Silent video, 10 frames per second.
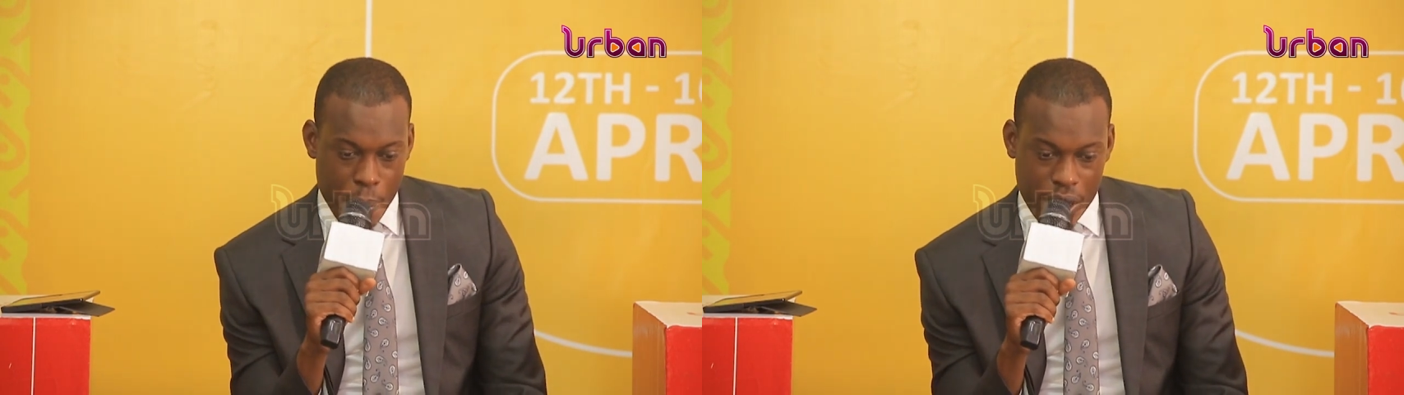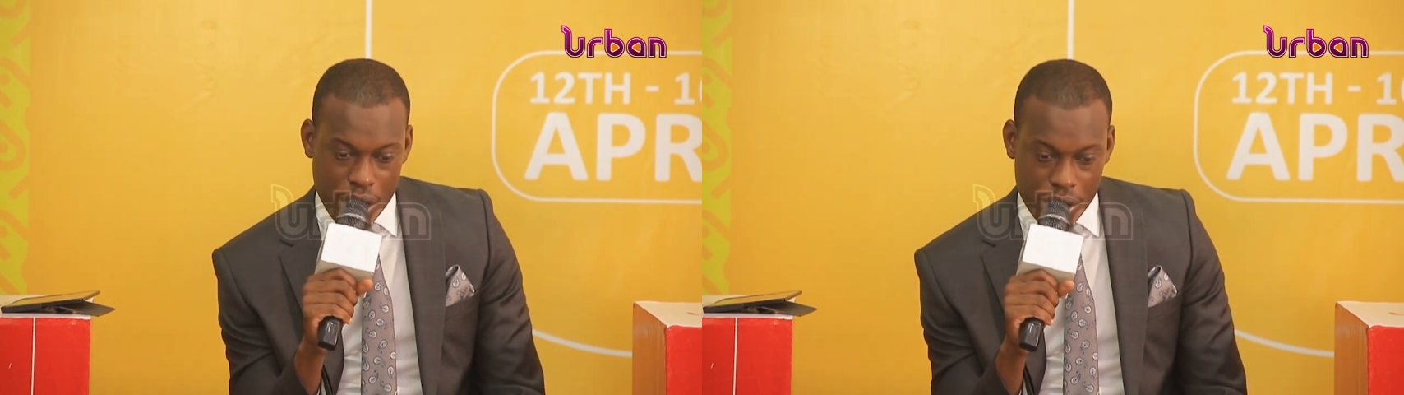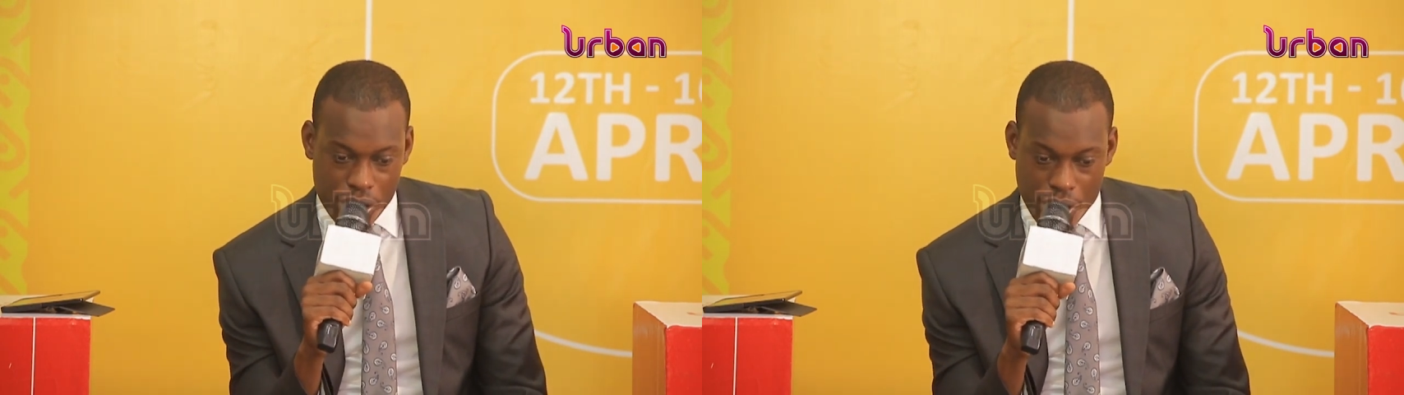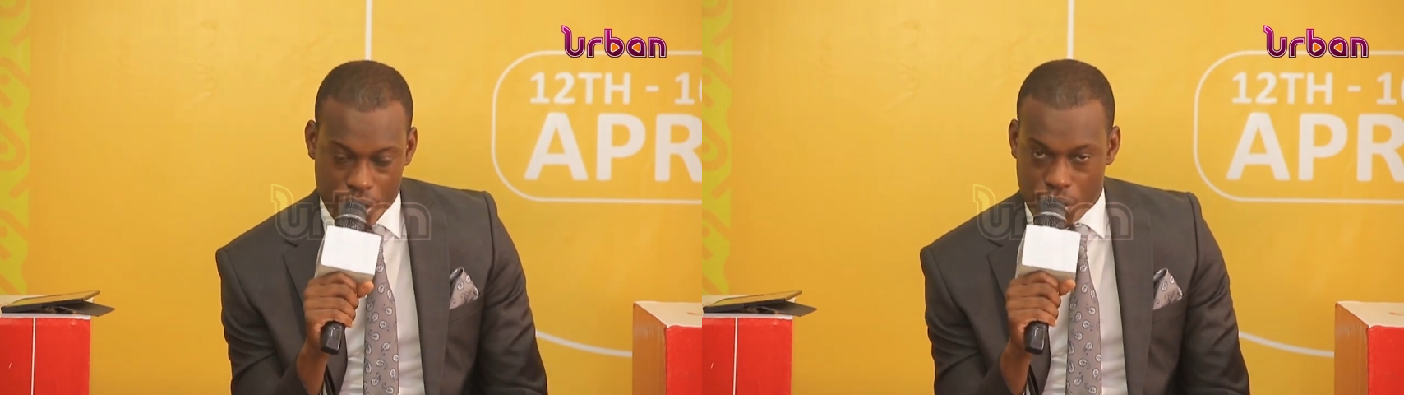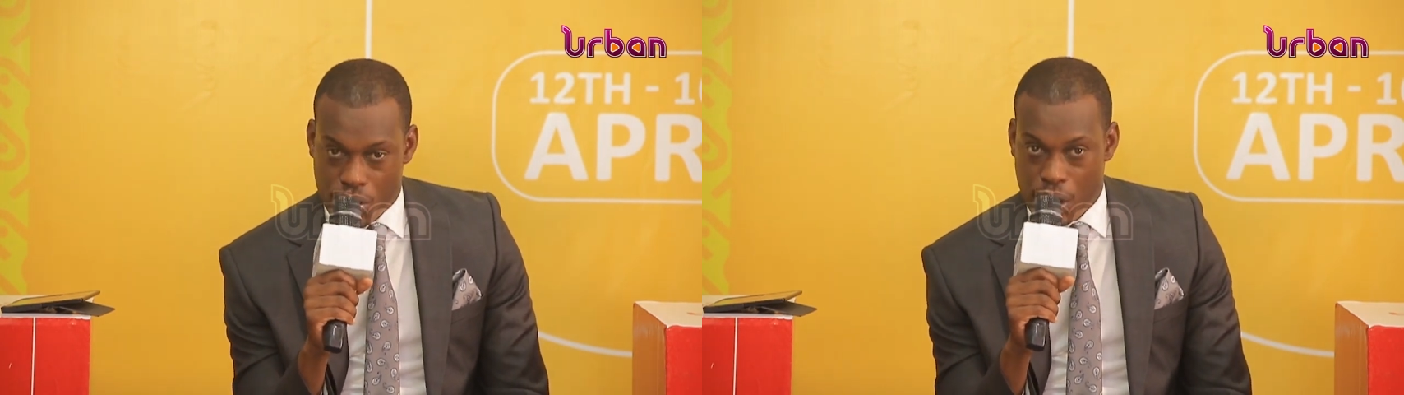But I also
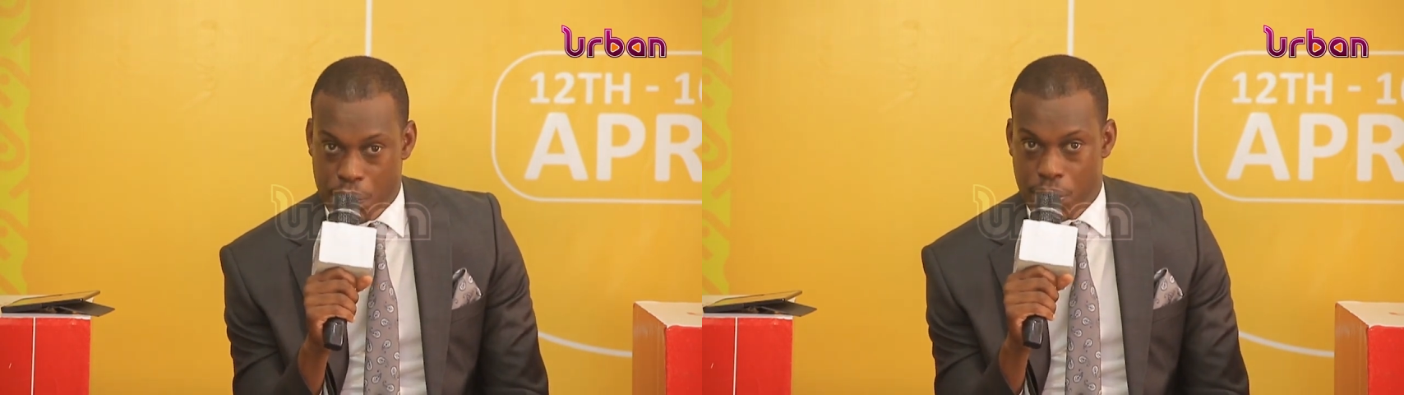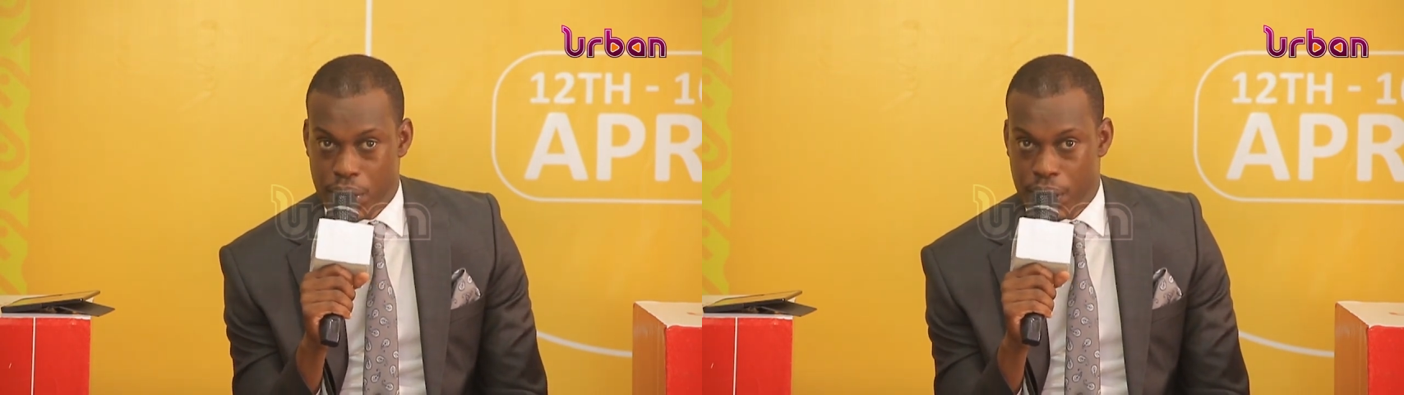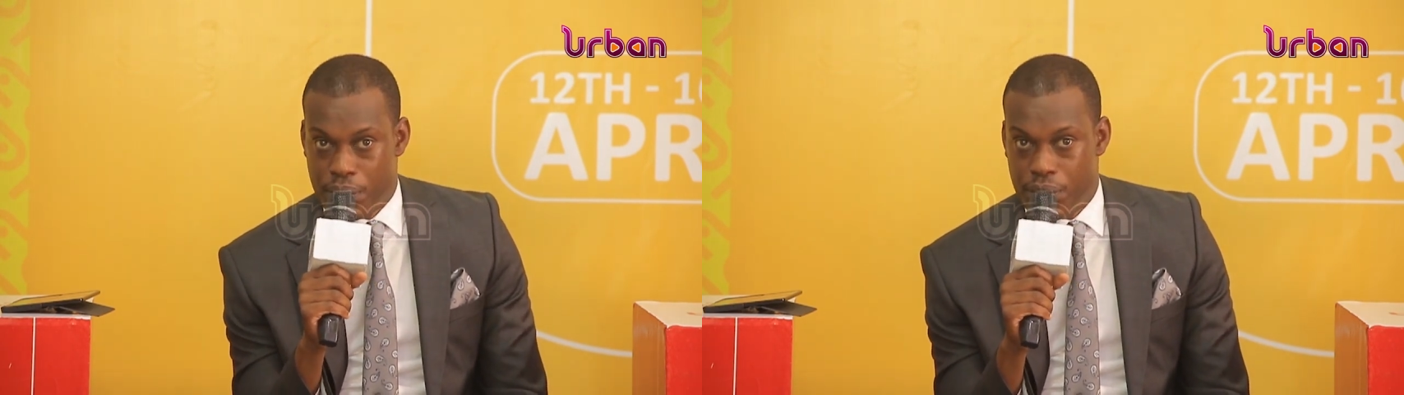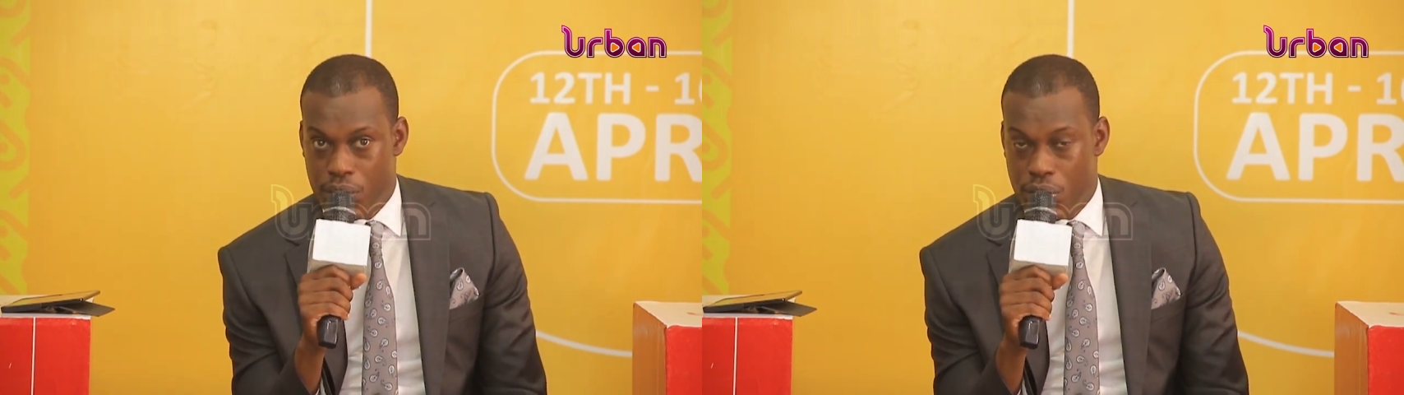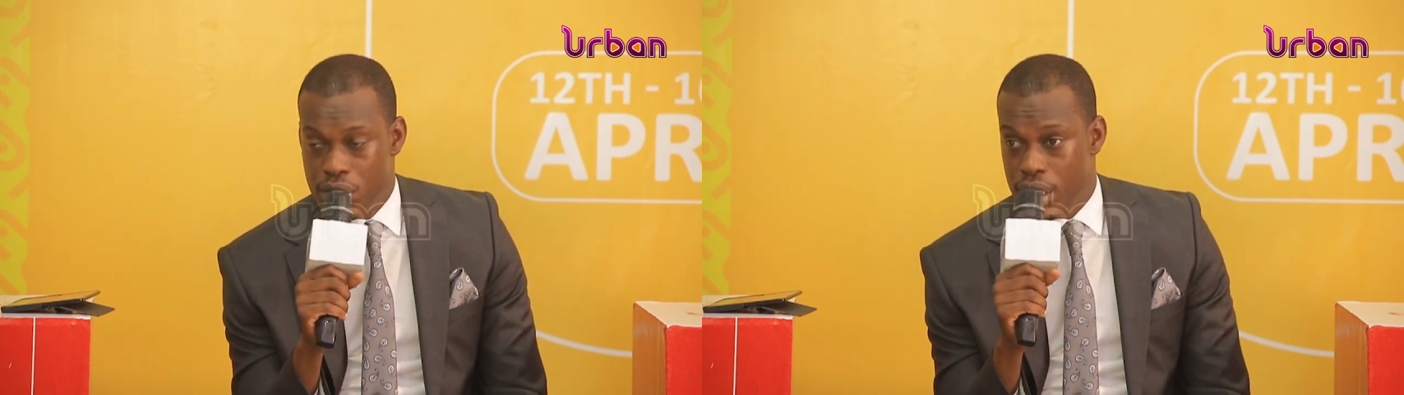want to call upon um,
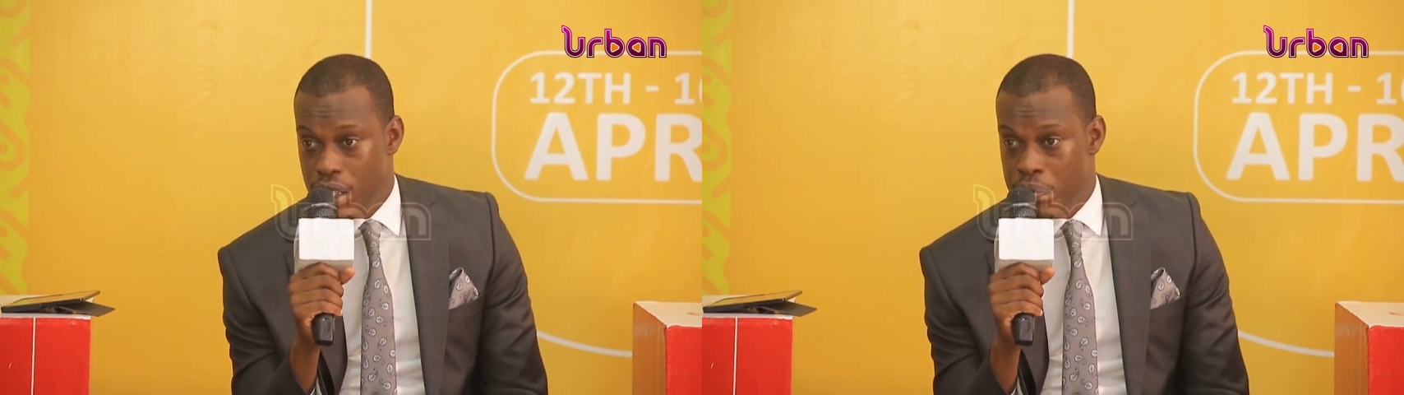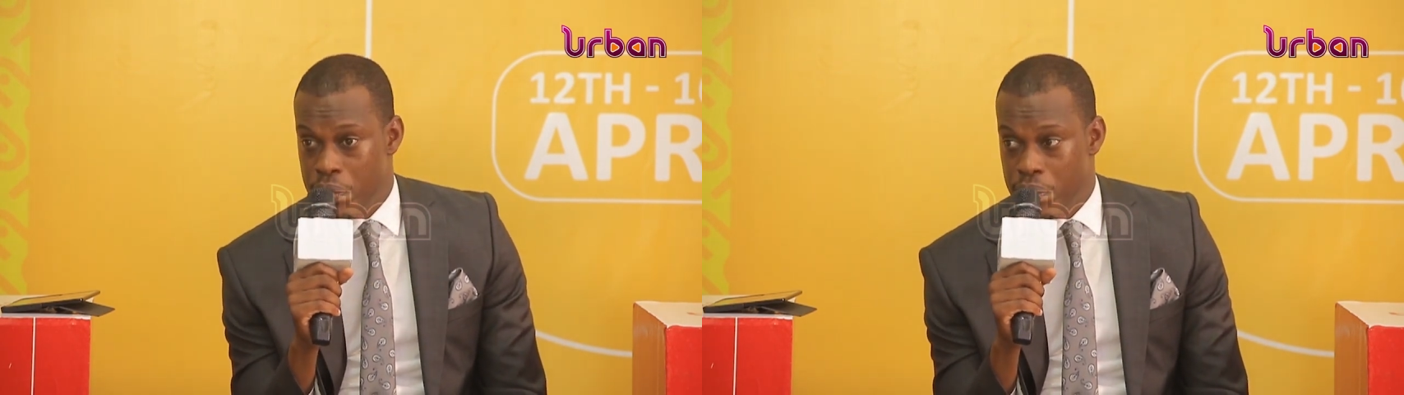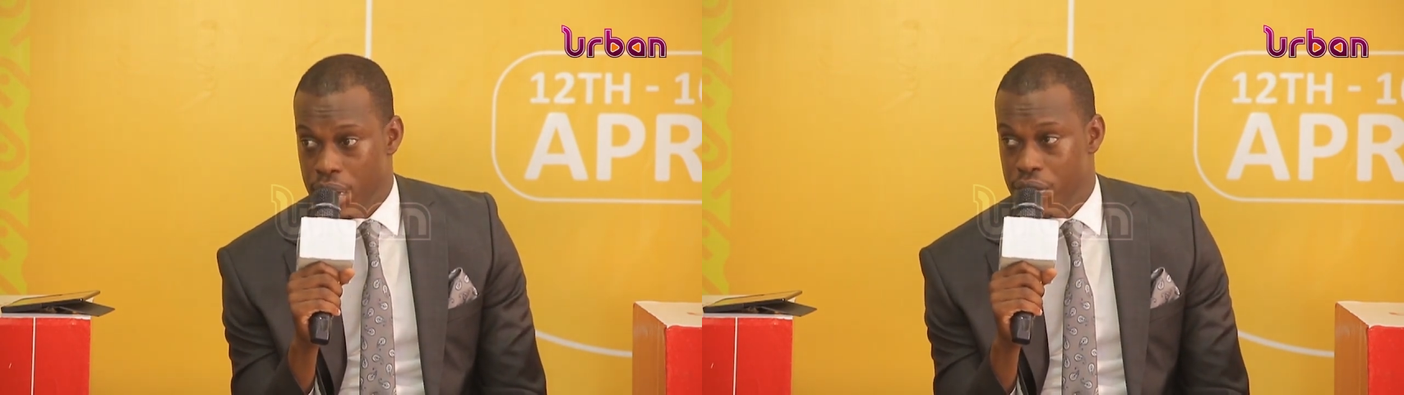all the other people.